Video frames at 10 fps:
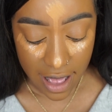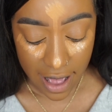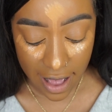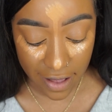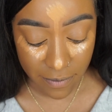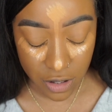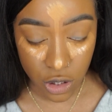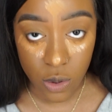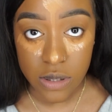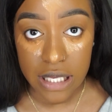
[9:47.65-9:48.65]
I've been
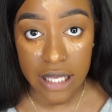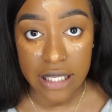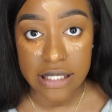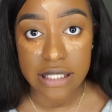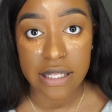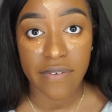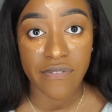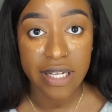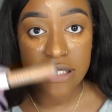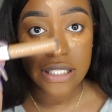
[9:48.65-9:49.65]
using. This is the
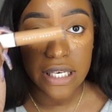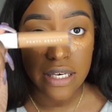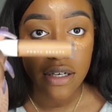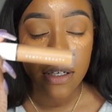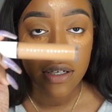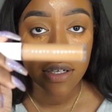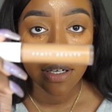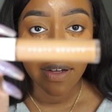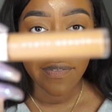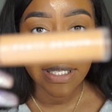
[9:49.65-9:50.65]
Fenty
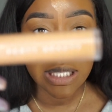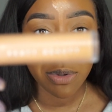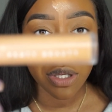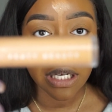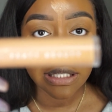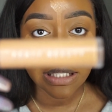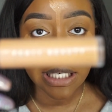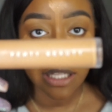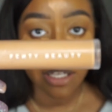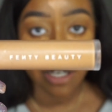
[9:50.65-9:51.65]
Beauty
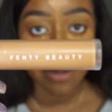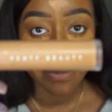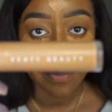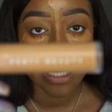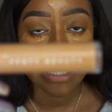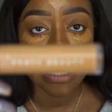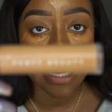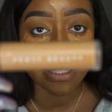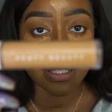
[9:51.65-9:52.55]
Concealer. It's a lot of